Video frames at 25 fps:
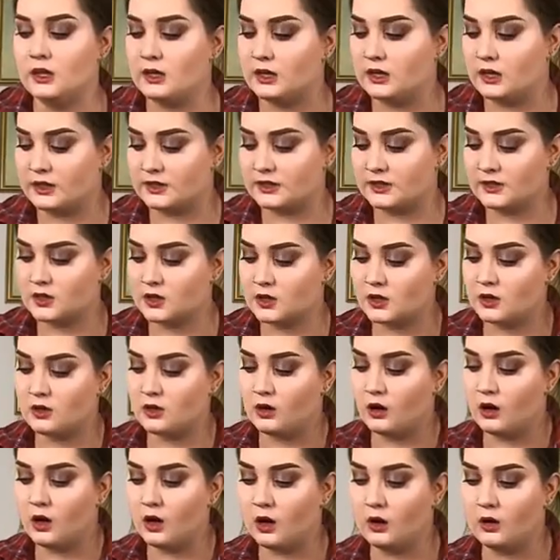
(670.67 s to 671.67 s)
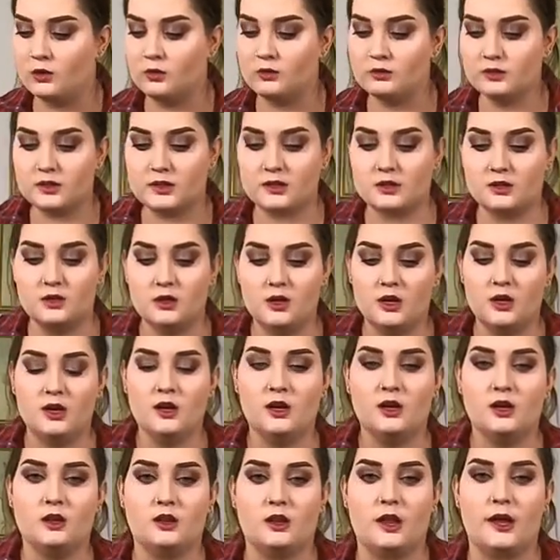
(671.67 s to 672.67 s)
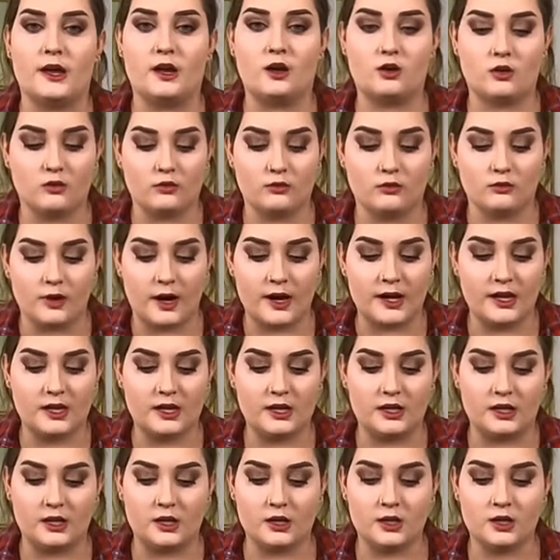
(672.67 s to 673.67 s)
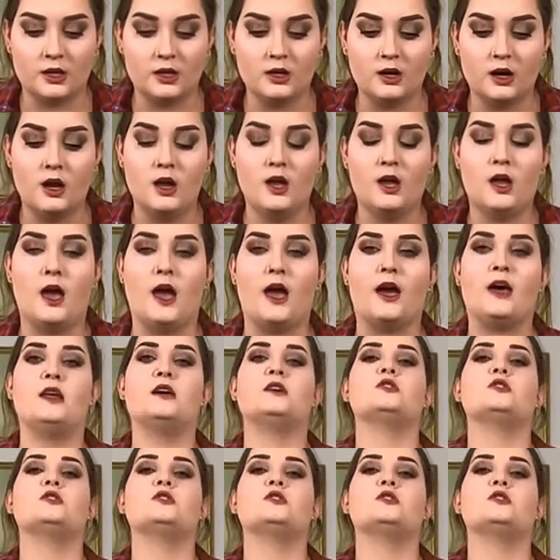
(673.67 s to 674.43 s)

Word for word: gets caught, like right here, and